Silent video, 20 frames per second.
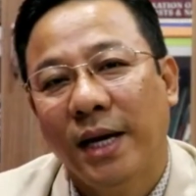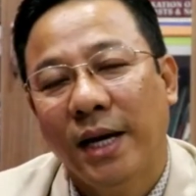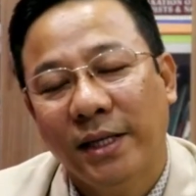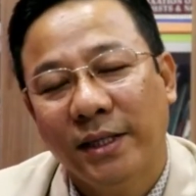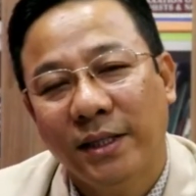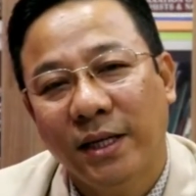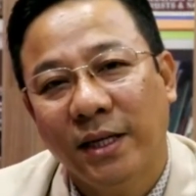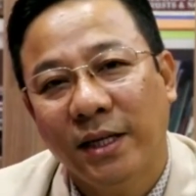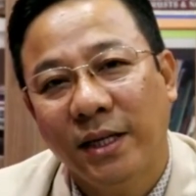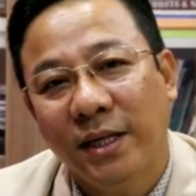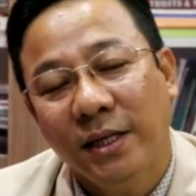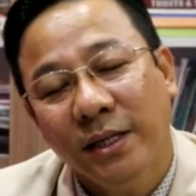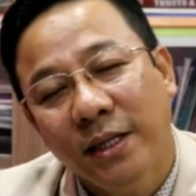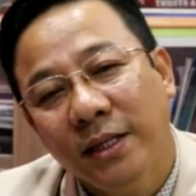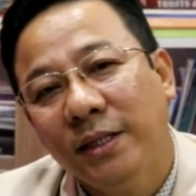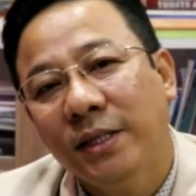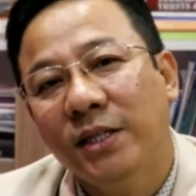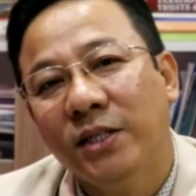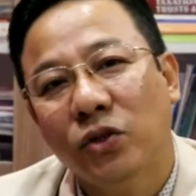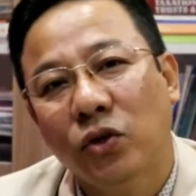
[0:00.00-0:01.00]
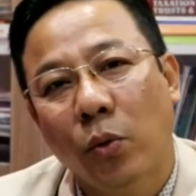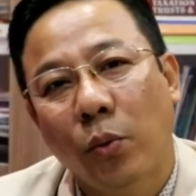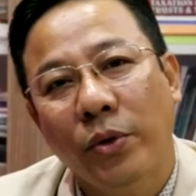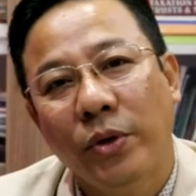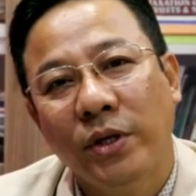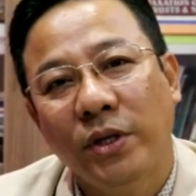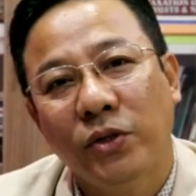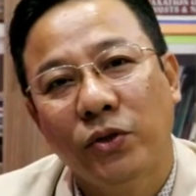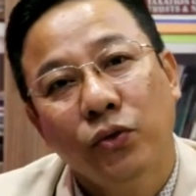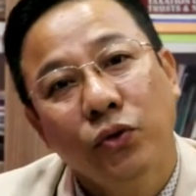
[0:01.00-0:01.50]
as an indigenous
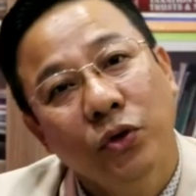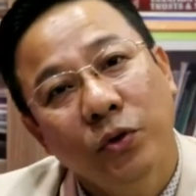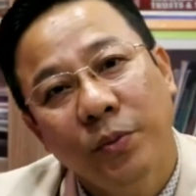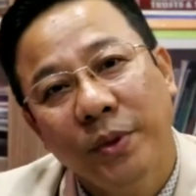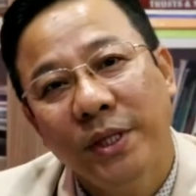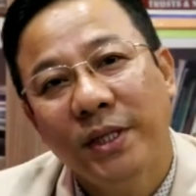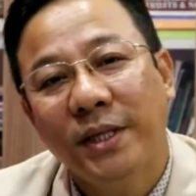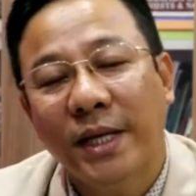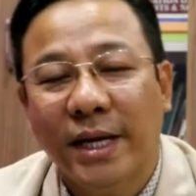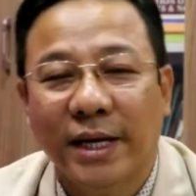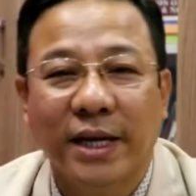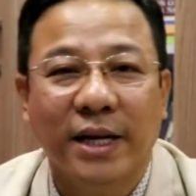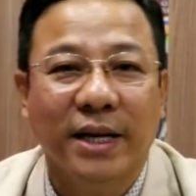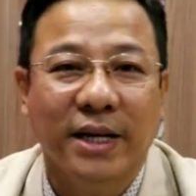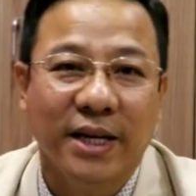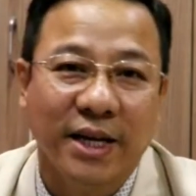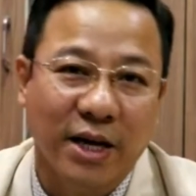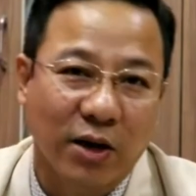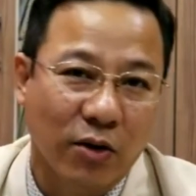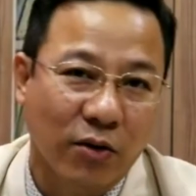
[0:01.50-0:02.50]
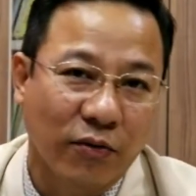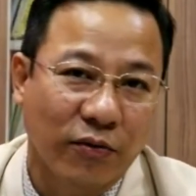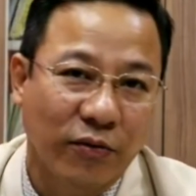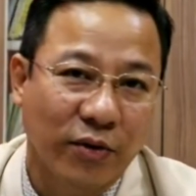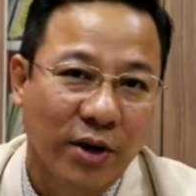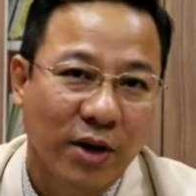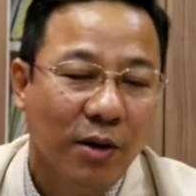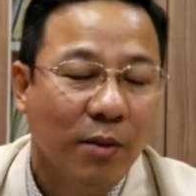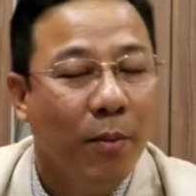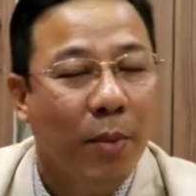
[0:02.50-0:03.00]
community should be taken care
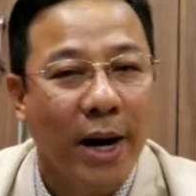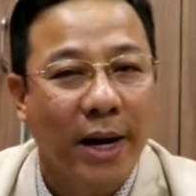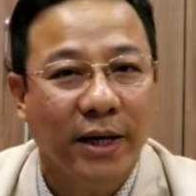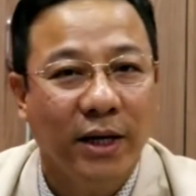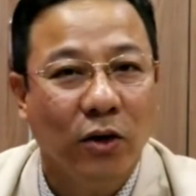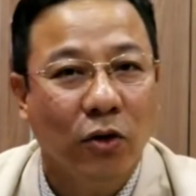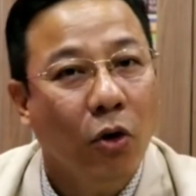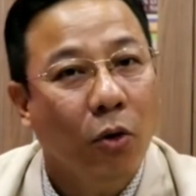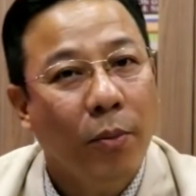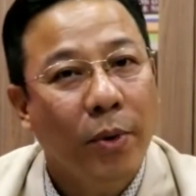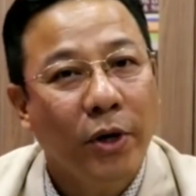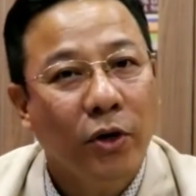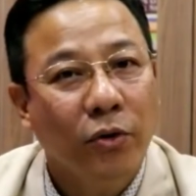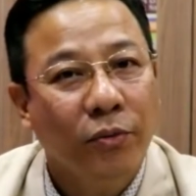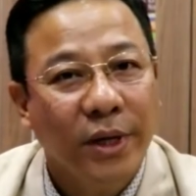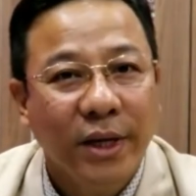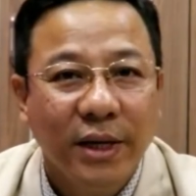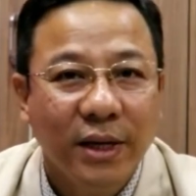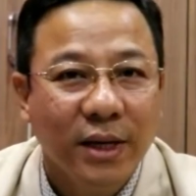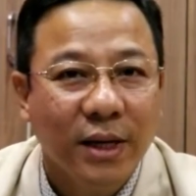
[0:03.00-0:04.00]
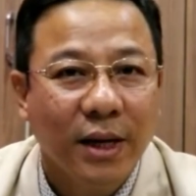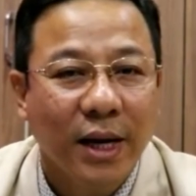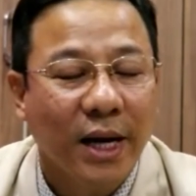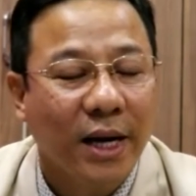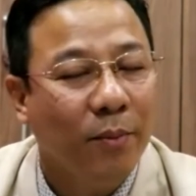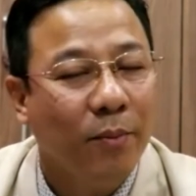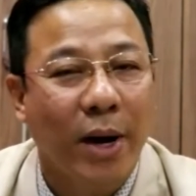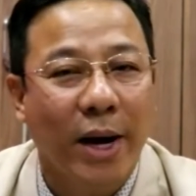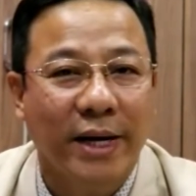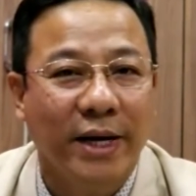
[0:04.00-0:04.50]
of by the government of India
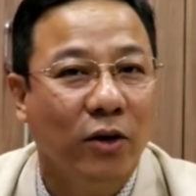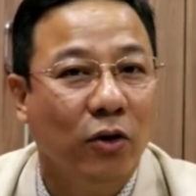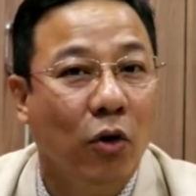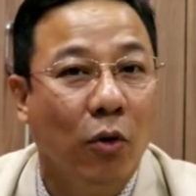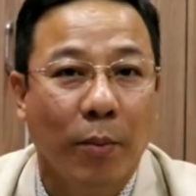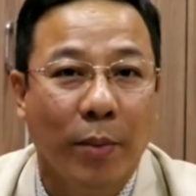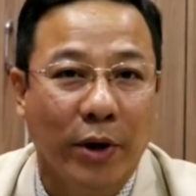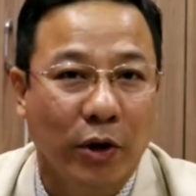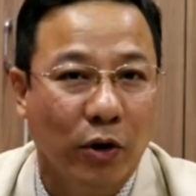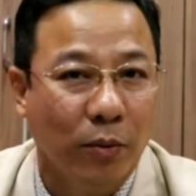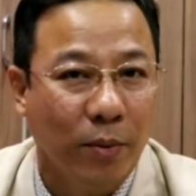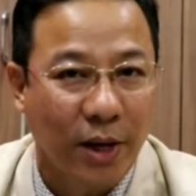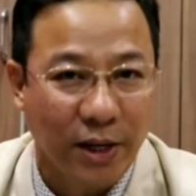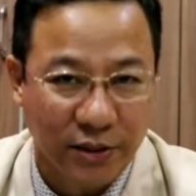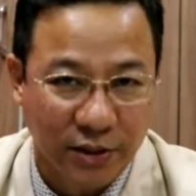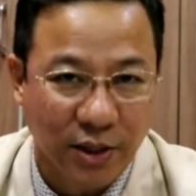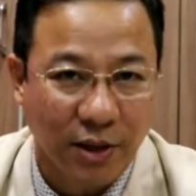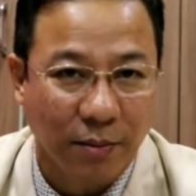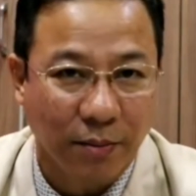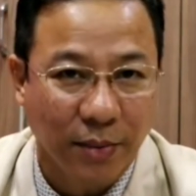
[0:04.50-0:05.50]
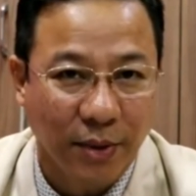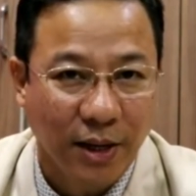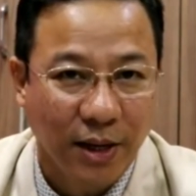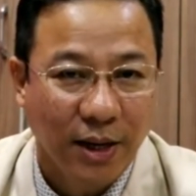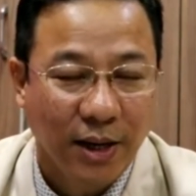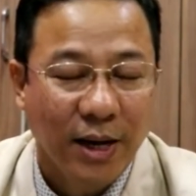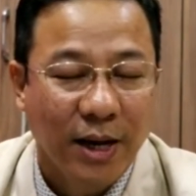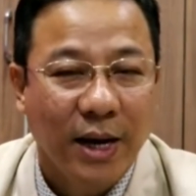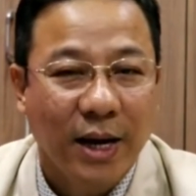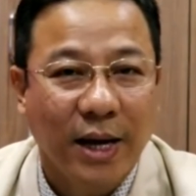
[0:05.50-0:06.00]
and by the government of Assam,
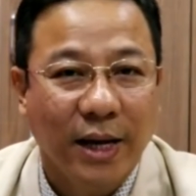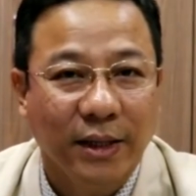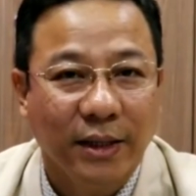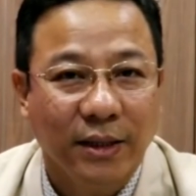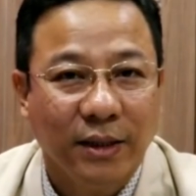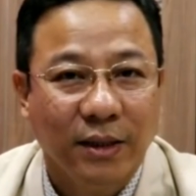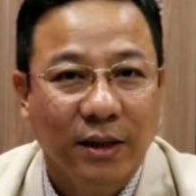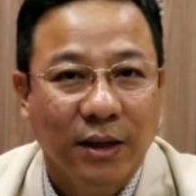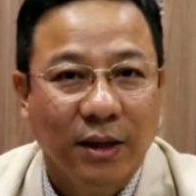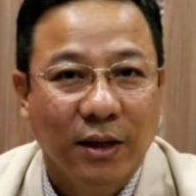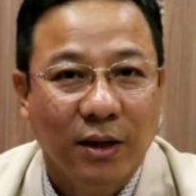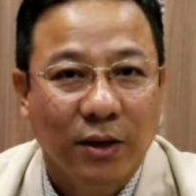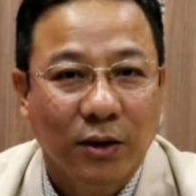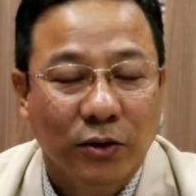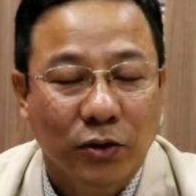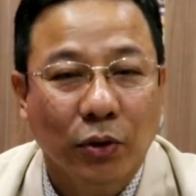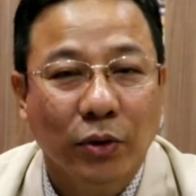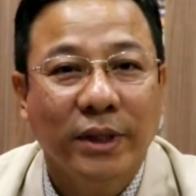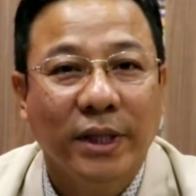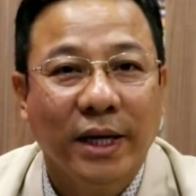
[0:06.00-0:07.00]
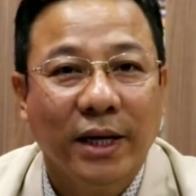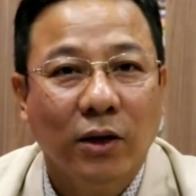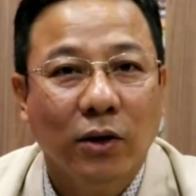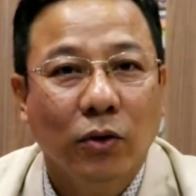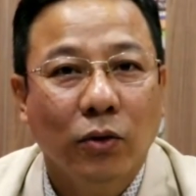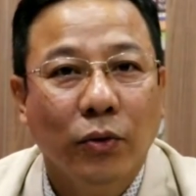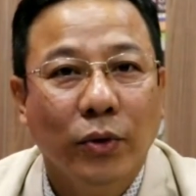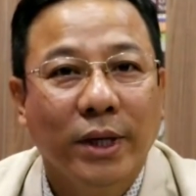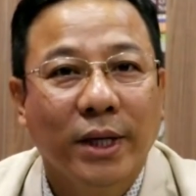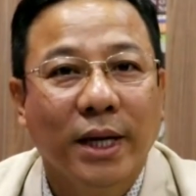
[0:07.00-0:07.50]
and so that
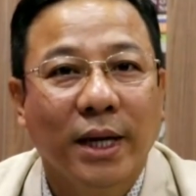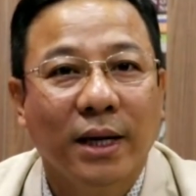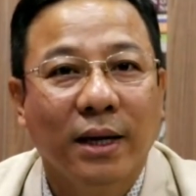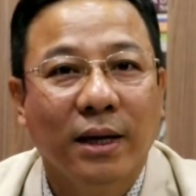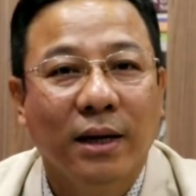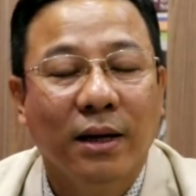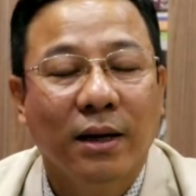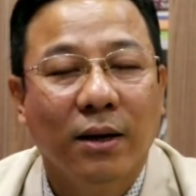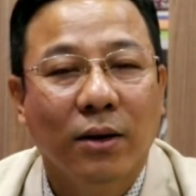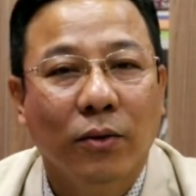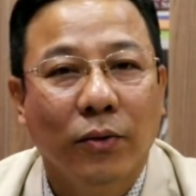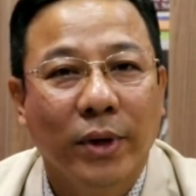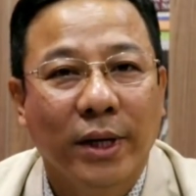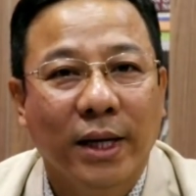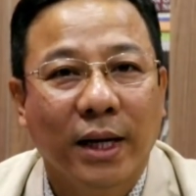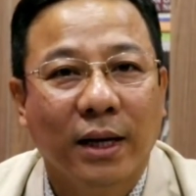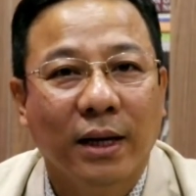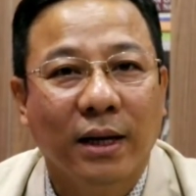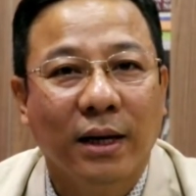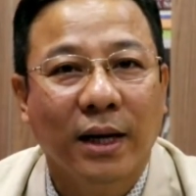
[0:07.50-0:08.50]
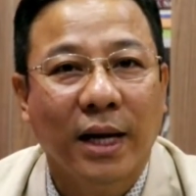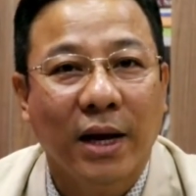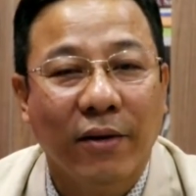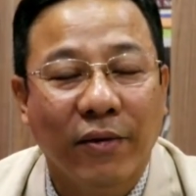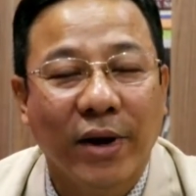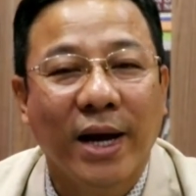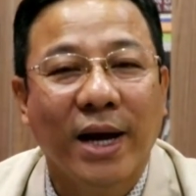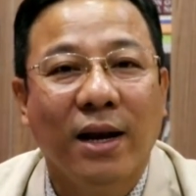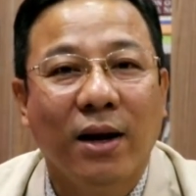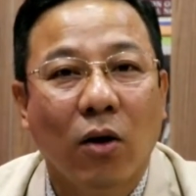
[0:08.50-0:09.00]
we can
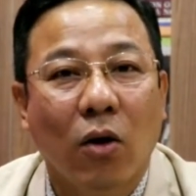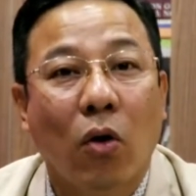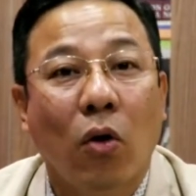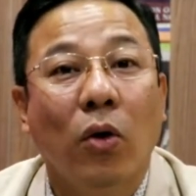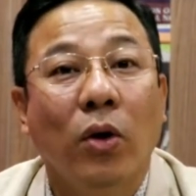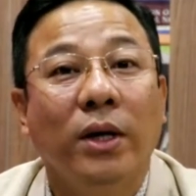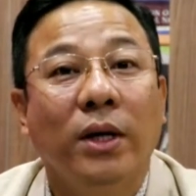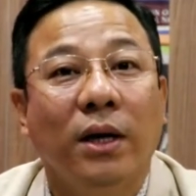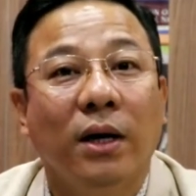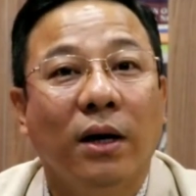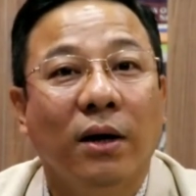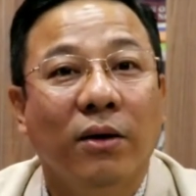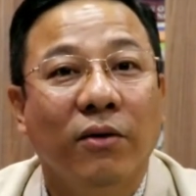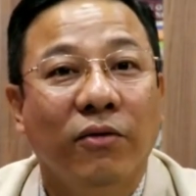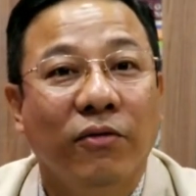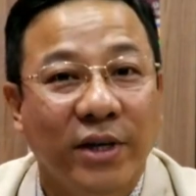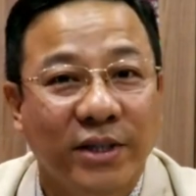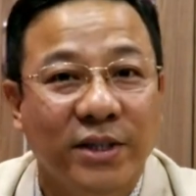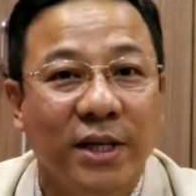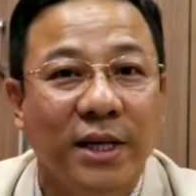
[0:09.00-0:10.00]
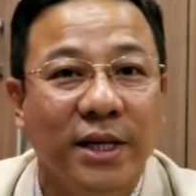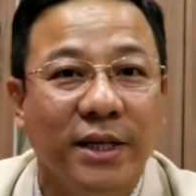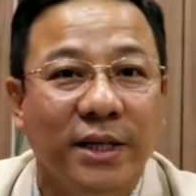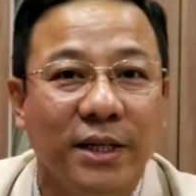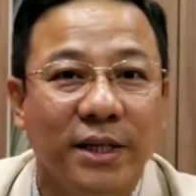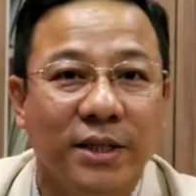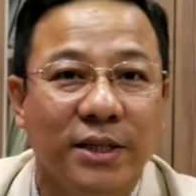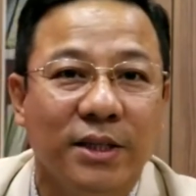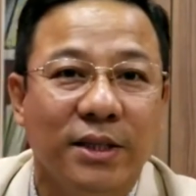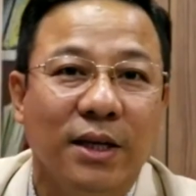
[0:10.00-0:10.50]
avail all the
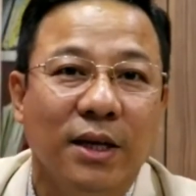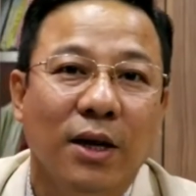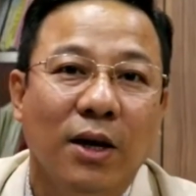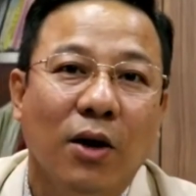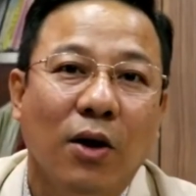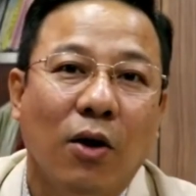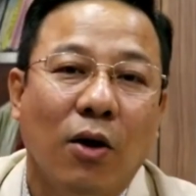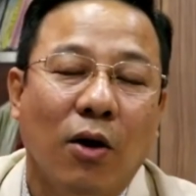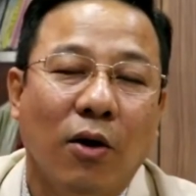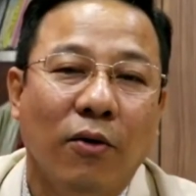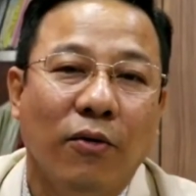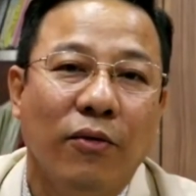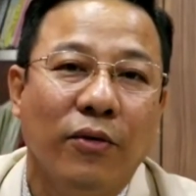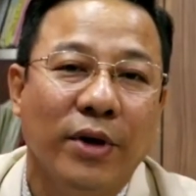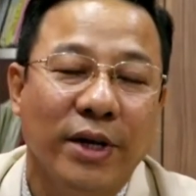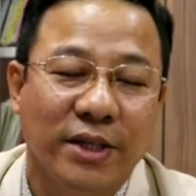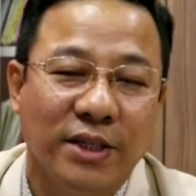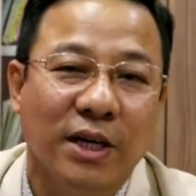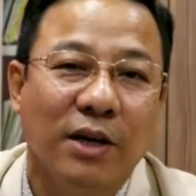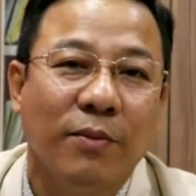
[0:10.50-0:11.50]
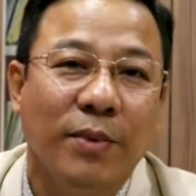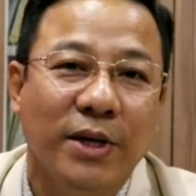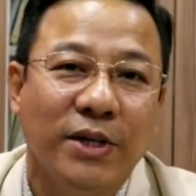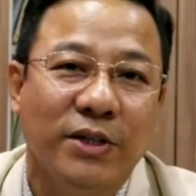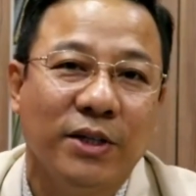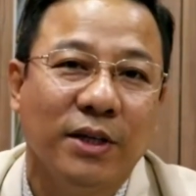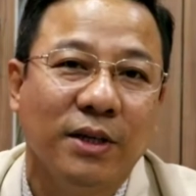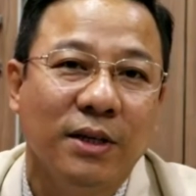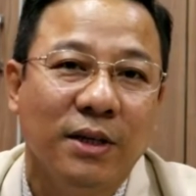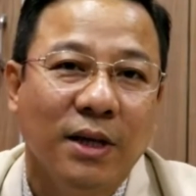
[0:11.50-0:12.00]
facilities of
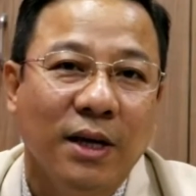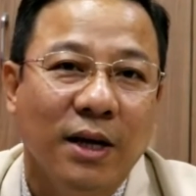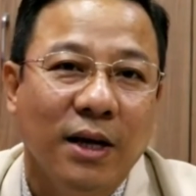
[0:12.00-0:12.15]
reservation